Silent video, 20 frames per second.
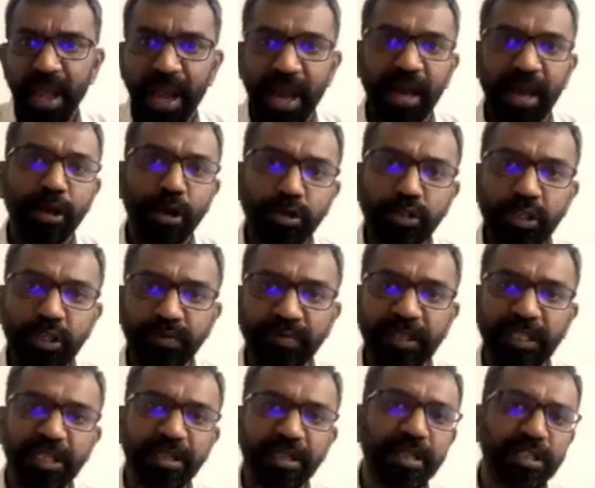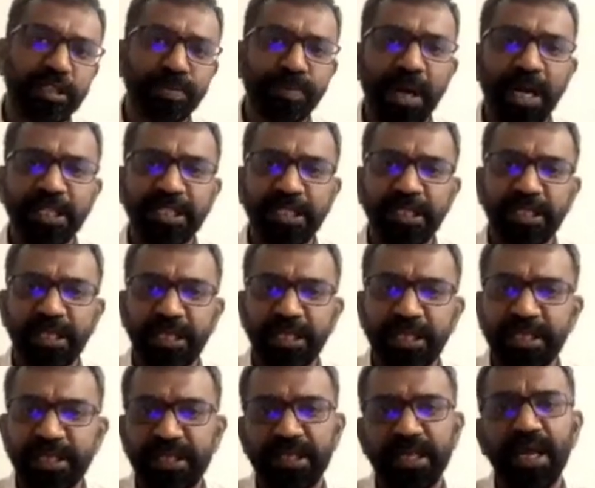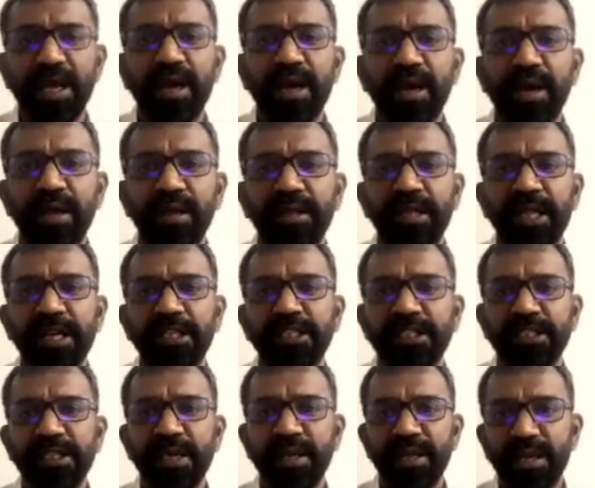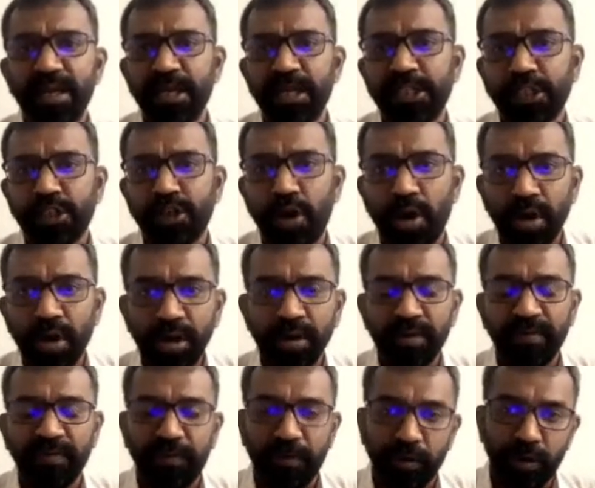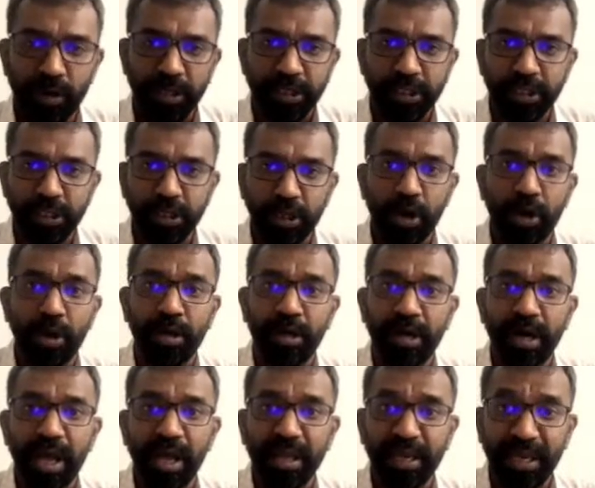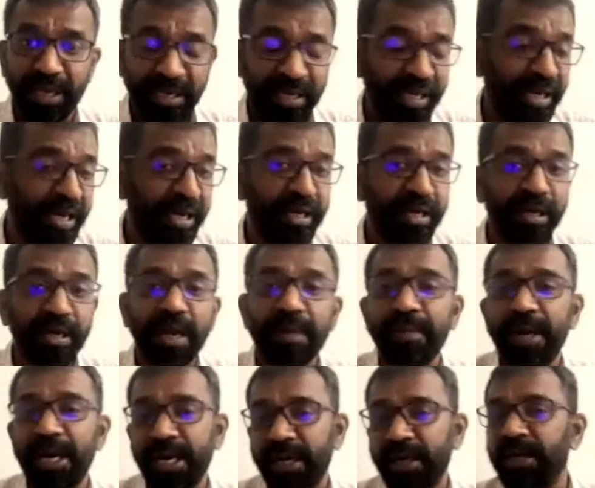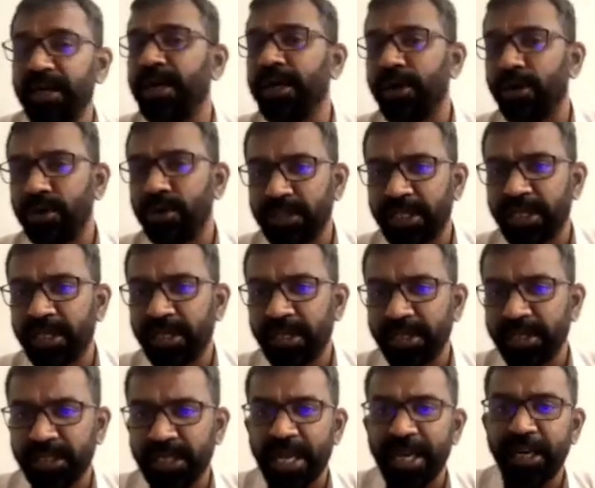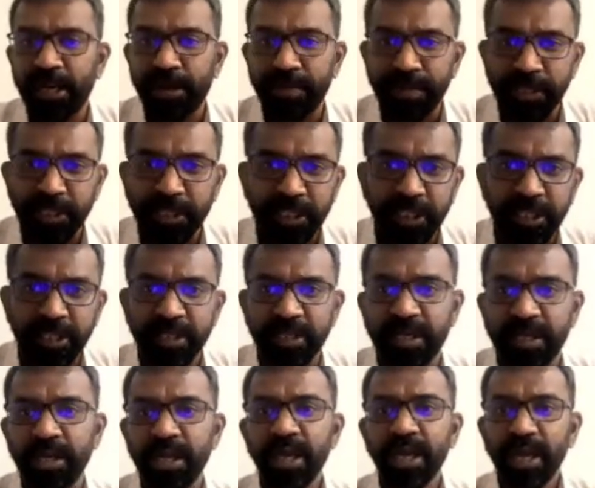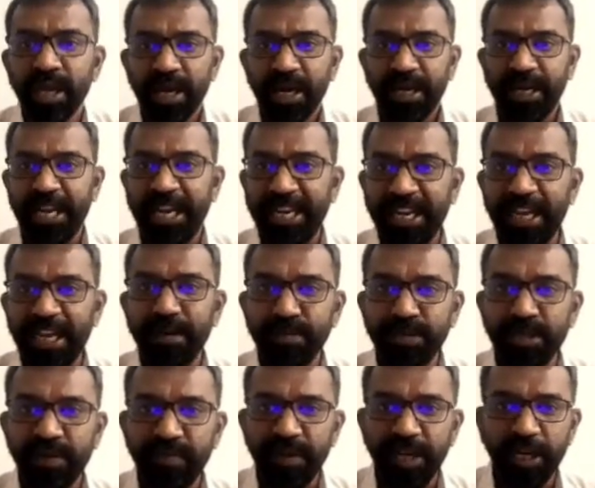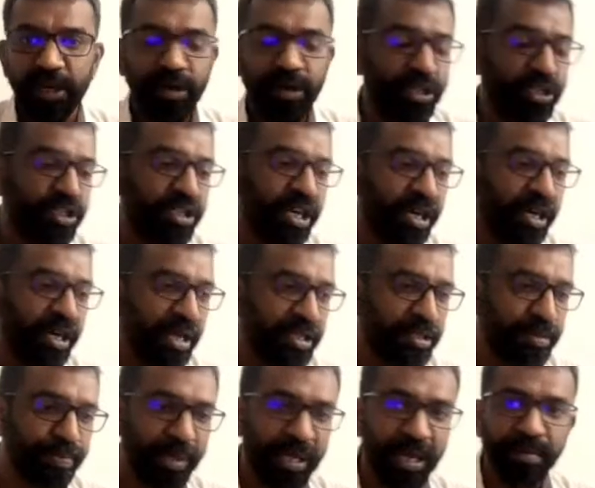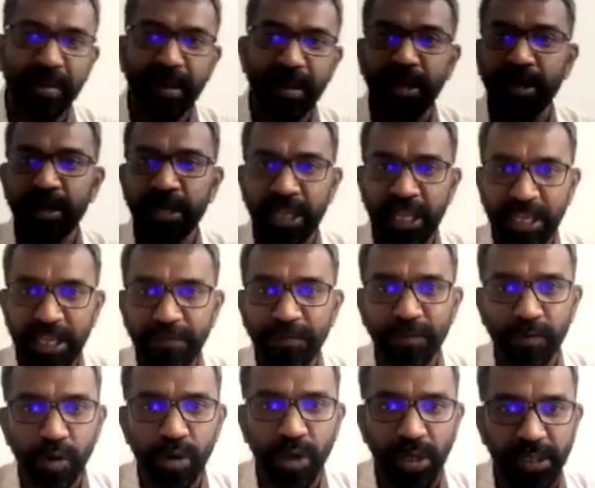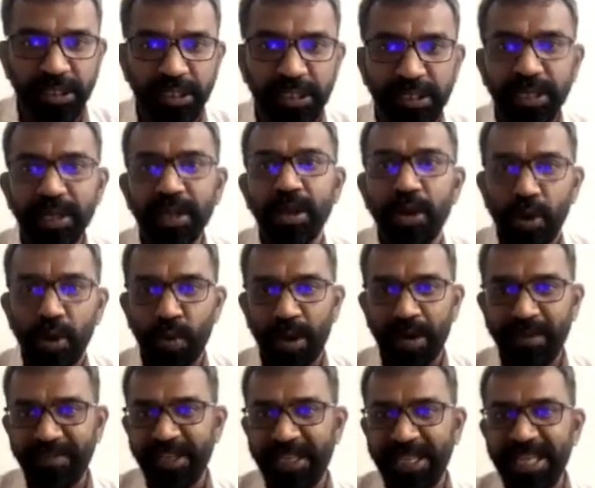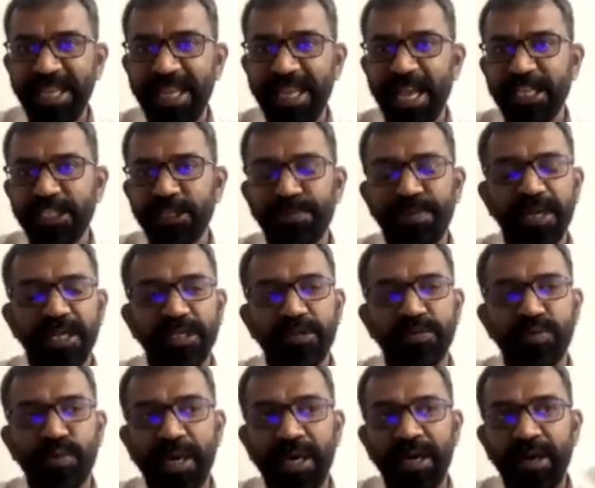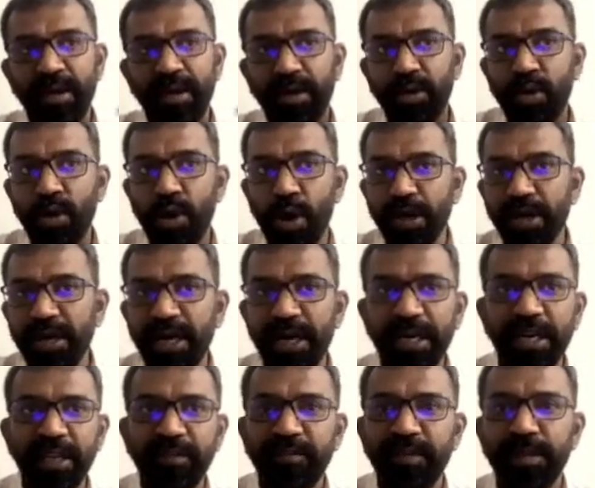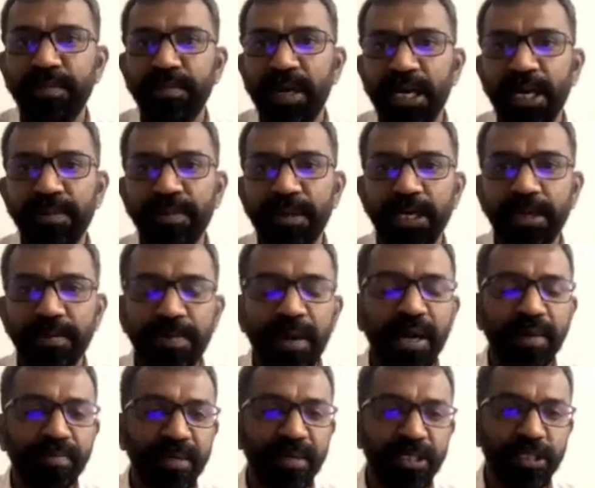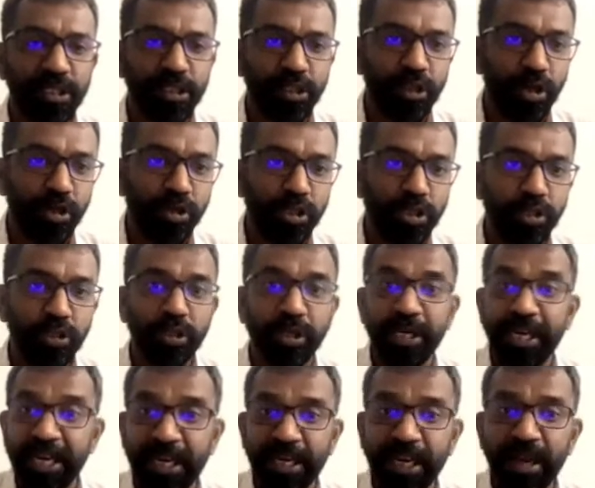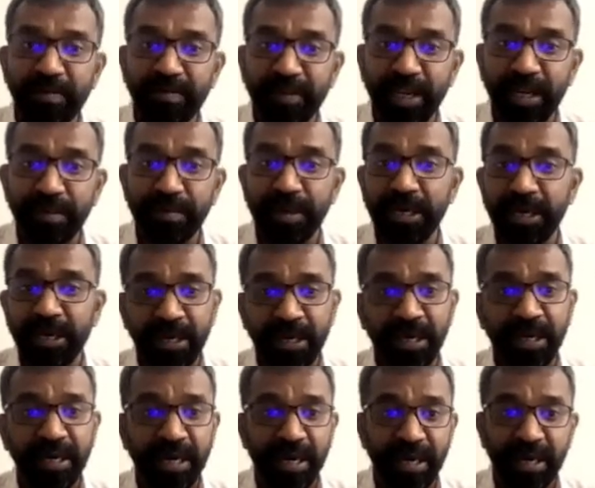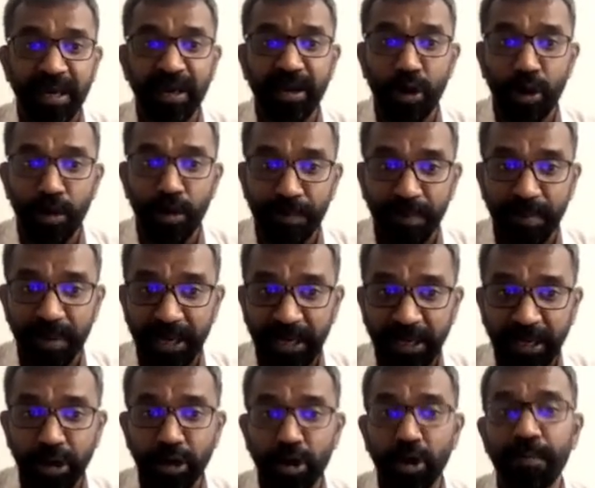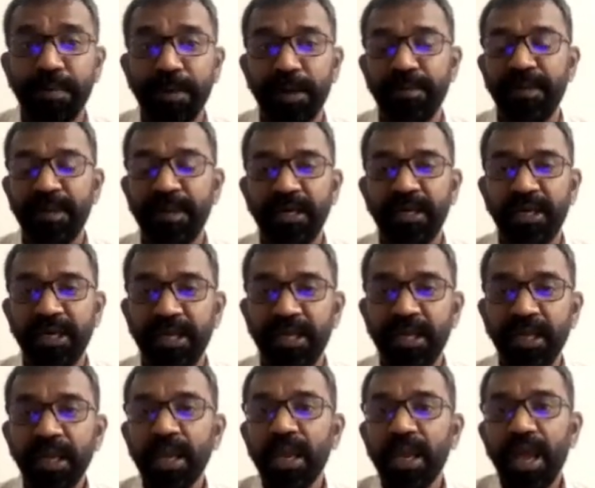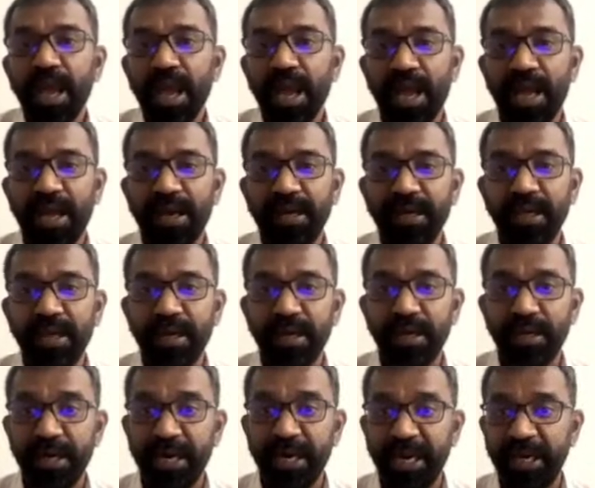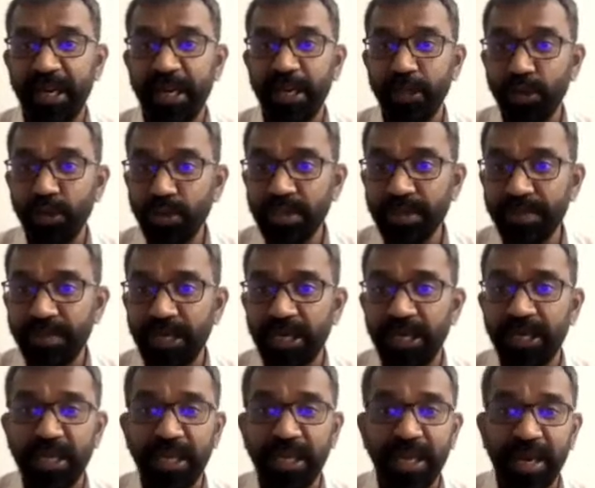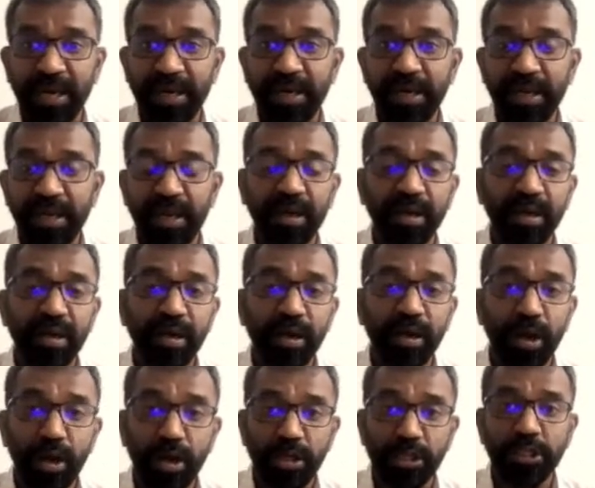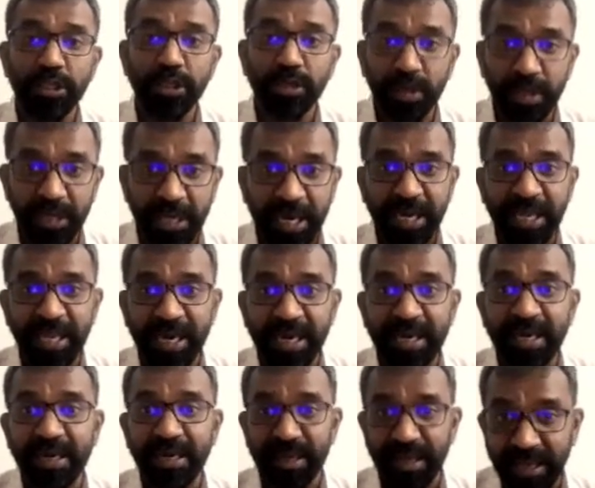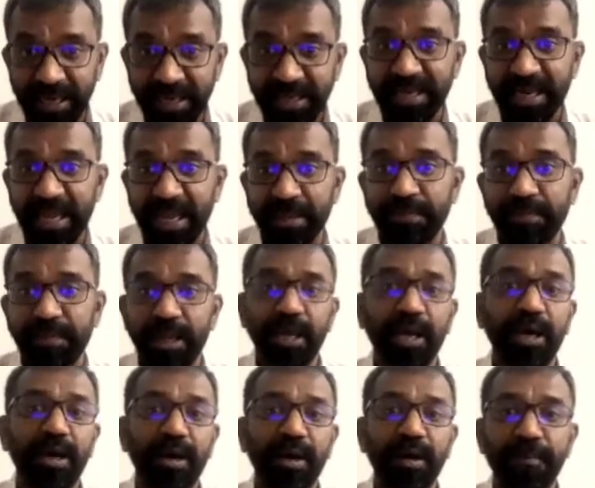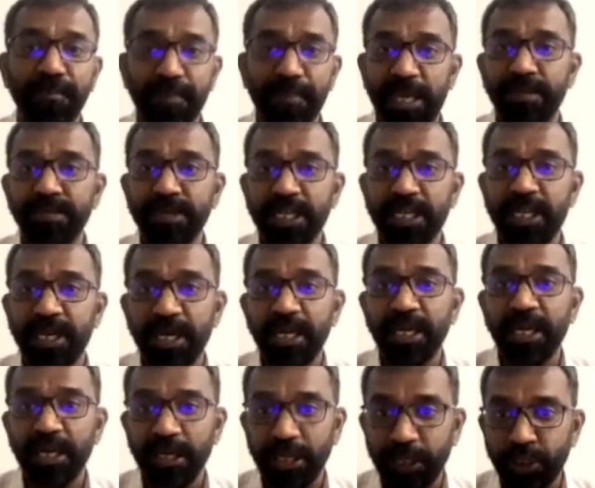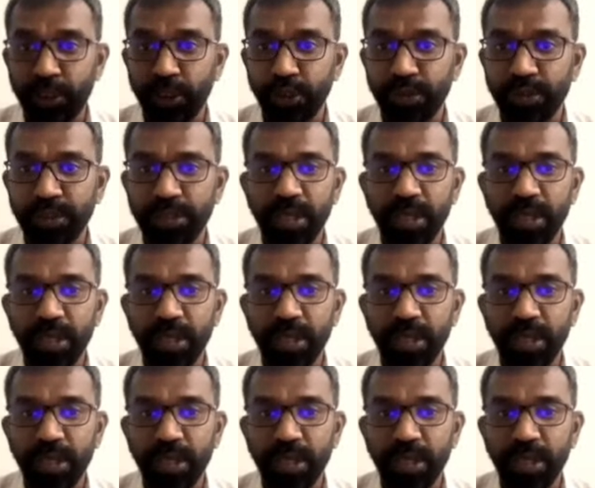And also within the smart cities, there is a strong focus on integrated command and control centers, ICCCs, and data observatories. Data has become a key focus. One of the key aspects when coordinating with multiple departments is also the data availability, data interoperability, and data usability, and also getting it in time becomes a critical issue.